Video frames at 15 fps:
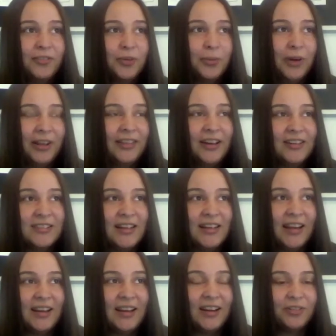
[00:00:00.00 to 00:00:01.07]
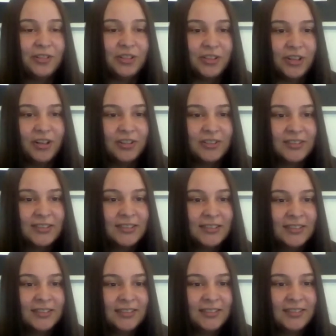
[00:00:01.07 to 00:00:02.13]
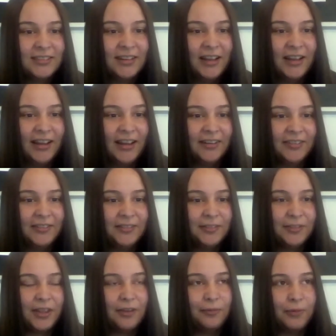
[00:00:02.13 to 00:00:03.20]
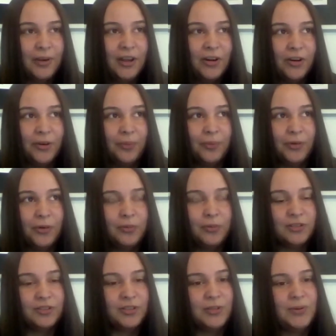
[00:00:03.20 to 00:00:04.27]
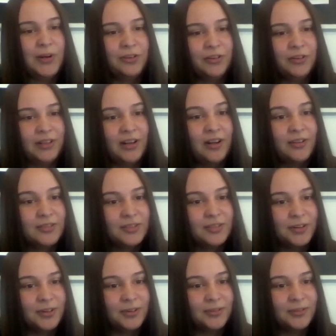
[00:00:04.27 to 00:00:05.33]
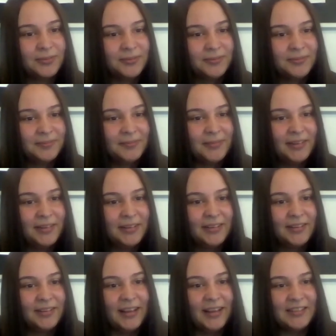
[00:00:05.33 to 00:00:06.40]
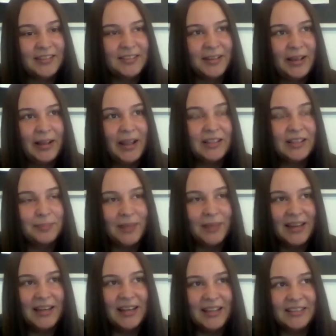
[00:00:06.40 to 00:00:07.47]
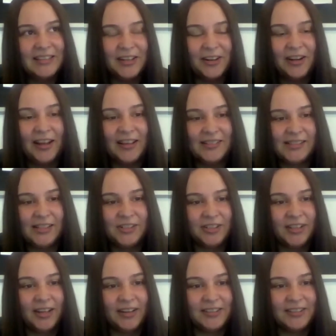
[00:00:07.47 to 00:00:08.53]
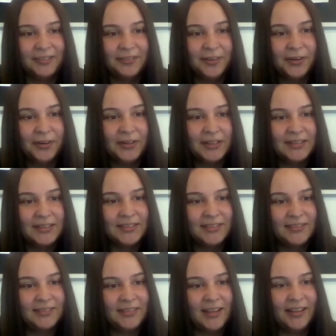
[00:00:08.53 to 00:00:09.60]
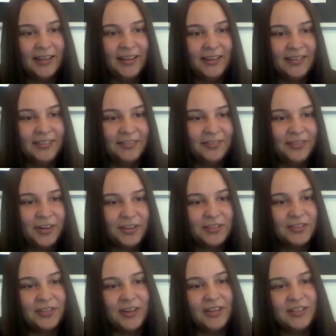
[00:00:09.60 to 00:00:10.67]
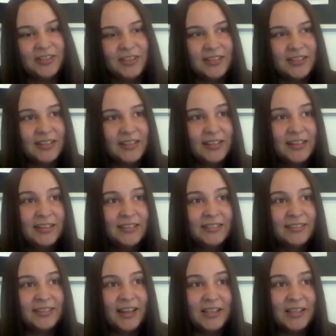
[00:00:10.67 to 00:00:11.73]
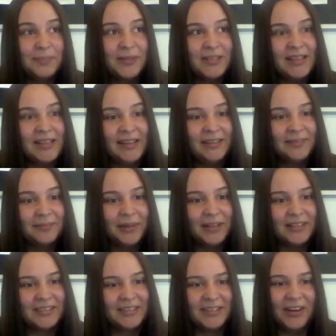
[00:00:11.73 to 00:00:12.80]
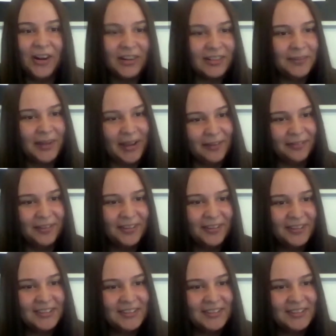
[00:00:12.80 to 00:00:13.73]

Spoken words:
1,800 dogs, and they've rehomed almost 200 now. So it's mainly sterilization that is the focus, and then fostering is just, it's busy, but it's not the main focus.